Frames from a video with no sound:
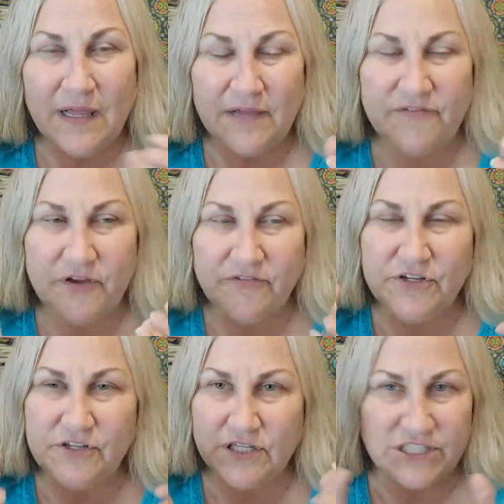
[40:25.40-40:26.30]
if you ever
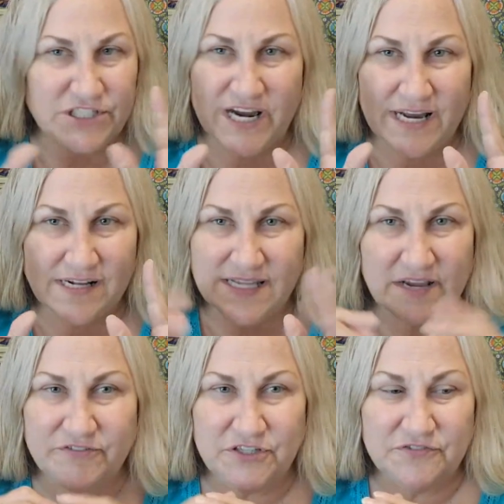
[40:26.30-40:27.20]
look at your hands
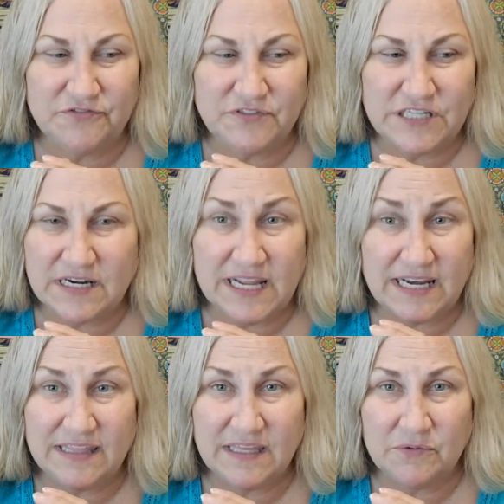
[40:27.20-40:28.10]
after you've done
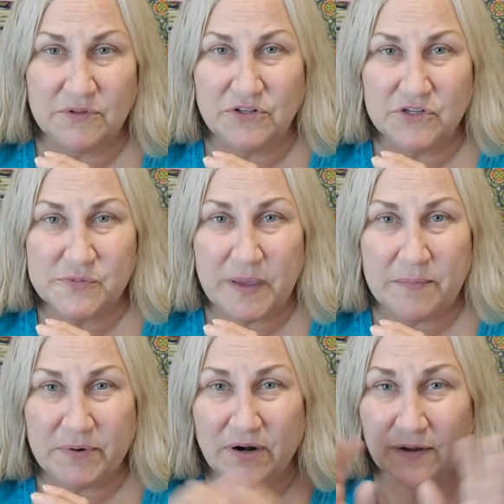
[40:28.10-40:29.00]
anything with
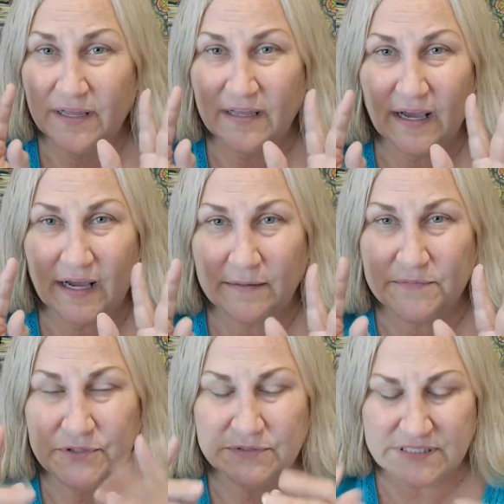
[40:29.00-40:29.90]
newspaper, um,
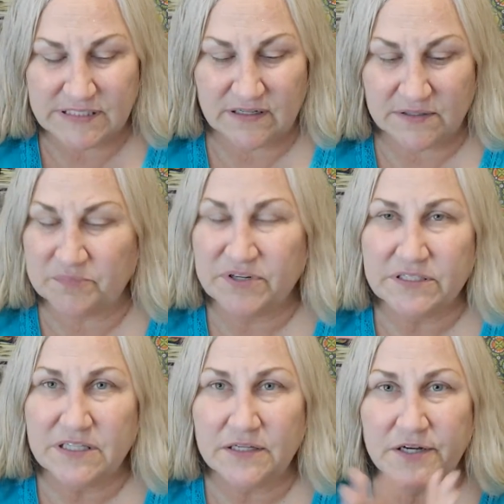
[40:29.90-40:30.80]
you will see all the
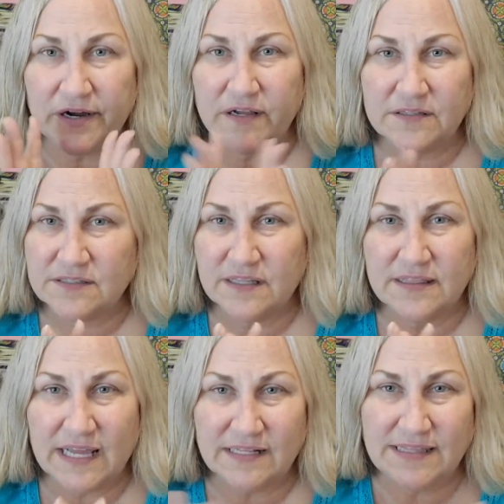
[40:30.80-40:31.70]
print on your hands,
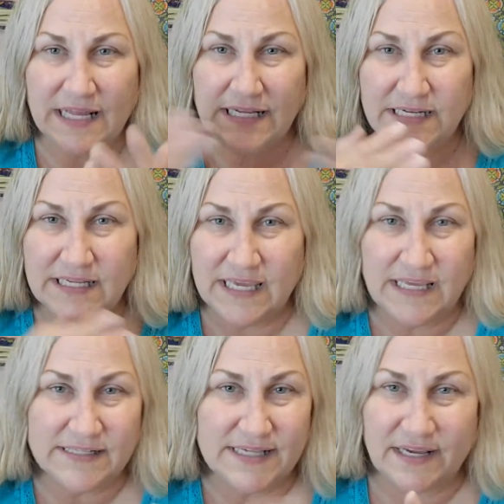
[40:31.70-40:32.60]
and that that
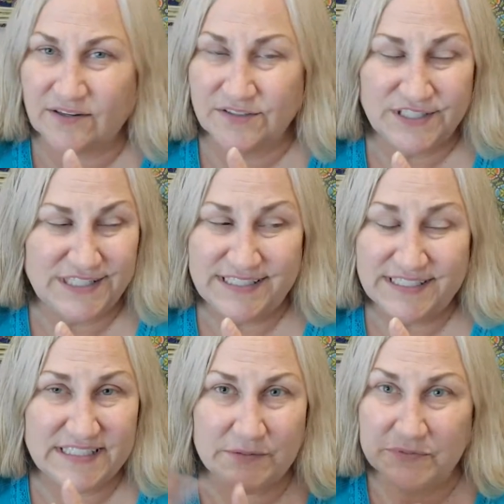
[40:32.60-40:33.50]
indicates how
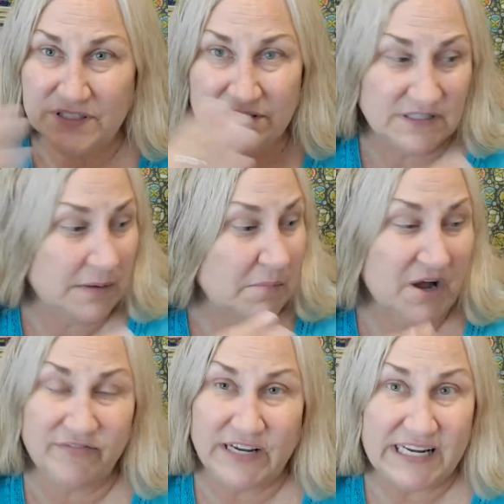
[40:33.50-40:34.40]
it will come
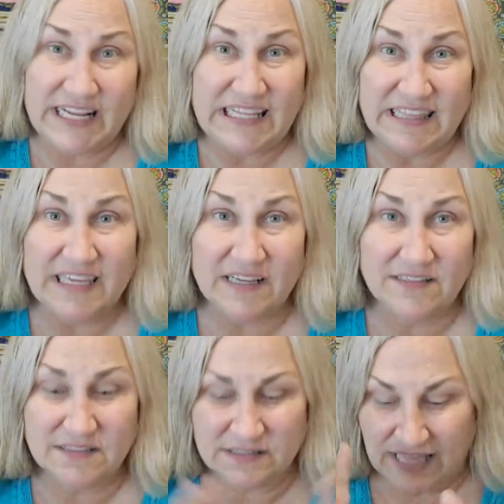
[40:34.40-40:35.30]
off on anything
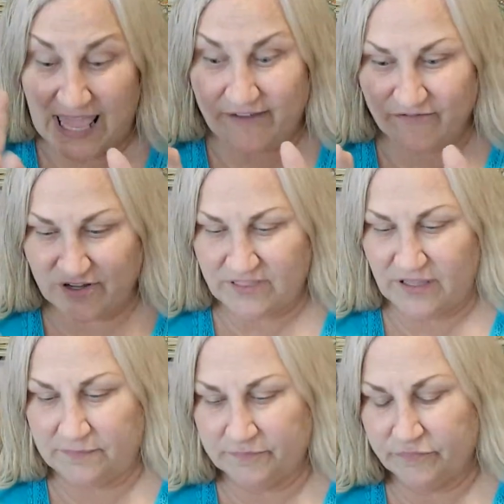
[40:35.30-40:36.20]
else,
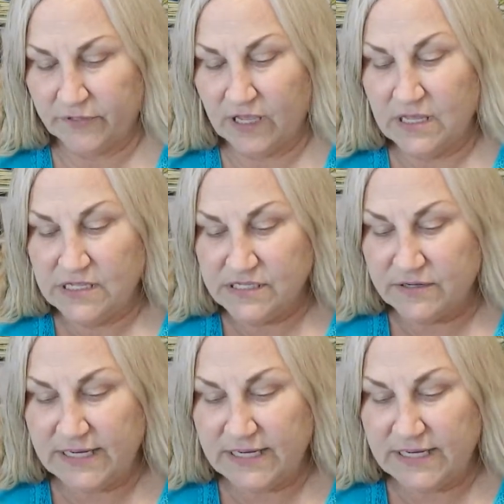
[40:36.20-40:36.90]
everything. So